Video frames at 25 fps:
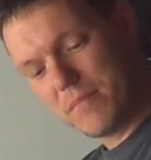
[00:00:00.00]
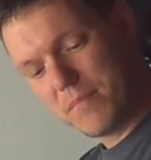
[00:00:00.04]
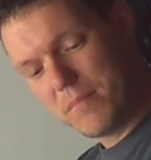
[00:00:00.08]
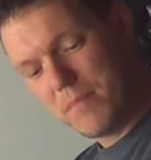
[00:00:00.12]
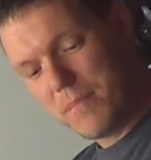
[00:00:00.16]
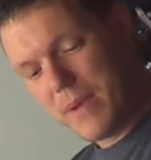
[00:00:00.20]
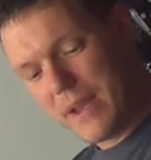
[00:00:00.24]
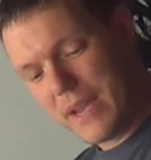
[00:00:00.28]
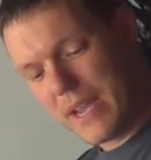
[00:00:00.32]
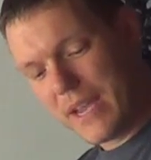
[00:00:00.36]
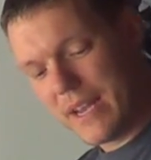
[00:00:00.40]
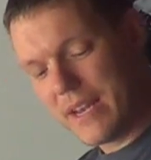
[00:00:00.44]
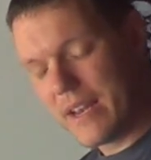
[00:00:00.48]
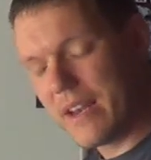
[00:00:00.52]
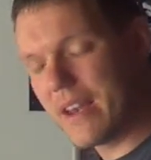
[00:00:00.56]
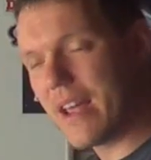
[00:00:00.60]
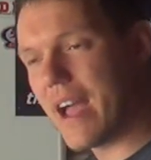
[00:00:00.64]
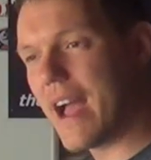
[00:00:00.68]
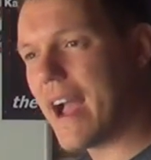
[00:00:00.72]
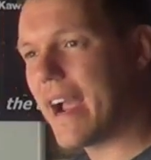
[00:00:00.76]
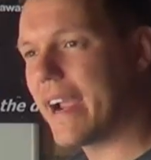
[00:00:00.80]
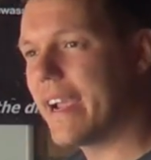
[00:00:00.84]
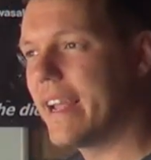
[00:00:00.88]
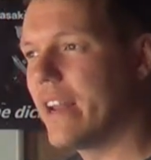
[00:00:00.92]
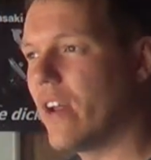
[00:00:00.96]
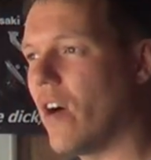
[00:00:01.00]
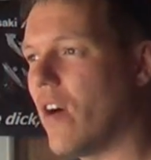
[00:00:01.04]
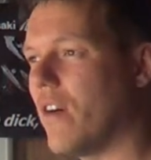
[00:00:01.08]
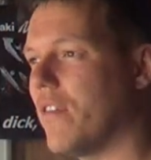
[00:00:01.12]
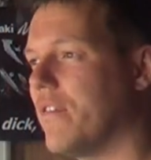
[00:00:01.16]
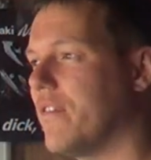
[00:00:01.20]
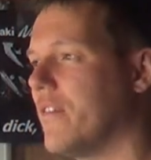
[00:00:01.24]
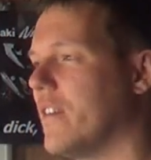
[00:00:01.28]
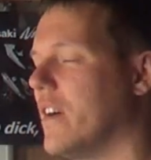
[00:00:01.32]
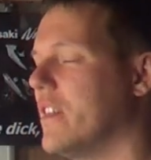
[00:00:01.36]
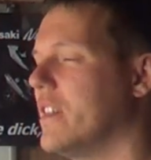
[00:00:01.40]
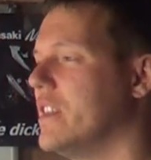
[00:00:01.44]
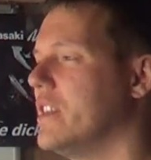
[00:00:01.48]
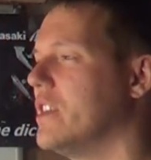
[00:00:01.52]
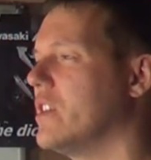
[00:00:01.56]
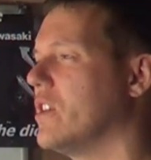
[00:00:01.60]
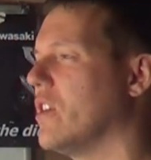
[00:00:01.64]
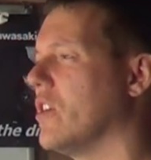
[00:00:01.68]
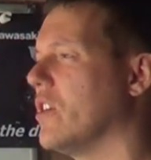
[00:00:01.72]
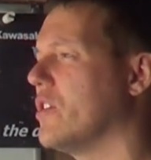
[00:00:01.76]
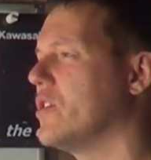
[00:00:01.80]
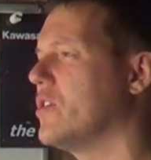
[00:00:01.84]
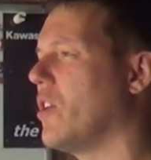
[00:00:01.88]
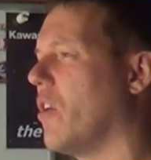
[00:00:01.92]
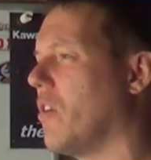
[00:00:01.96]
minging and hanging off and then you
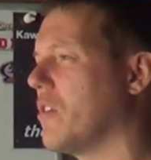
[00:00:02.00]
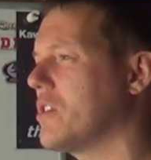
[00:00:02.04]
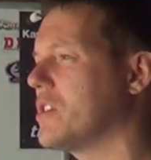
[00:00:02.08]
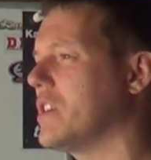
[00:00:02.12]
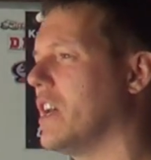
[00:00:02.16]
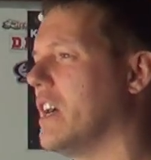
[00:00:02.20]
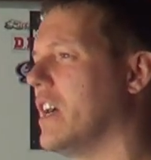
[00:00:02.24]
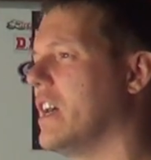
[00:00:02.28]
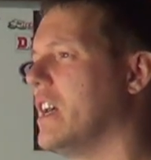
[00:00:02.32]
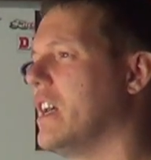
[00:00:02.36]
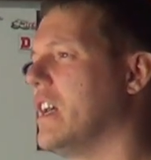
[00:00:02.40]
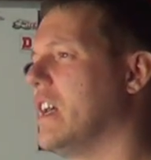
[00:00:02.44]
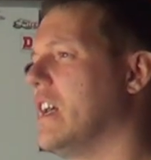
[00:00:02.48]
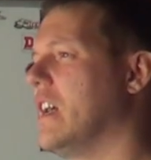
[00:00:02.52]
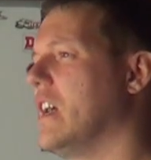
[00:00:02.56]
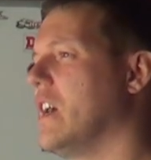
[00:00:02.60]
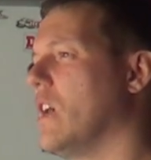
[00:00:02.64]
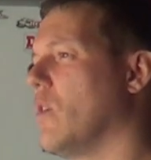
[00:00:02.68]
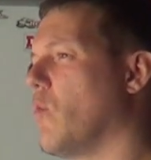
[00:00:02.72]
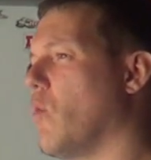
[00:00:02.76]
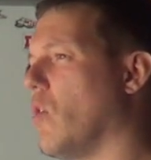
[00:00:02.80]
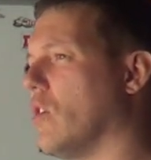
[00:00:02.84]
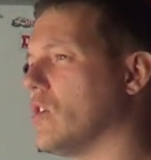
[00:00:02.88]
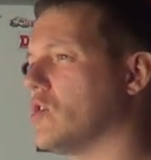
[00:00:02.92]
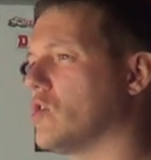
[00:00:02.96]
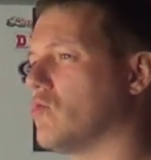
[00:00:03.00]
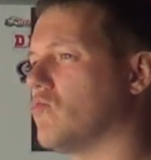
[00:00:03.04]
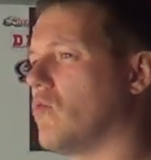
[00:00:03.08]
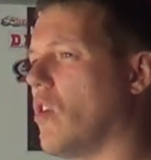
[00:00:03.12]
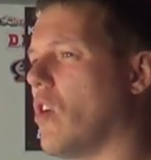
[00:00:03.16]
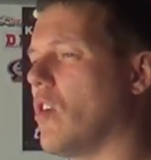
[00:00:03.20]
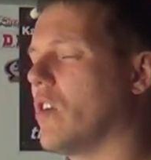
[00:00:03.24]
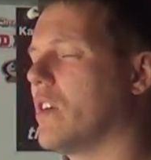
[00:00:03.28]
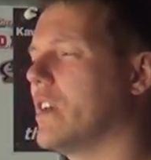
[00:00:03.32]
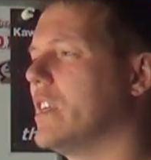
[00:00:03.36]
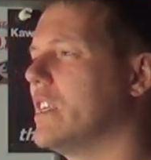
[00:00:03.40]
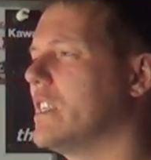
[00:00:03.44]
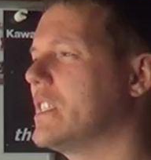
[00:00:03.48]
got the doctor, what's wrong?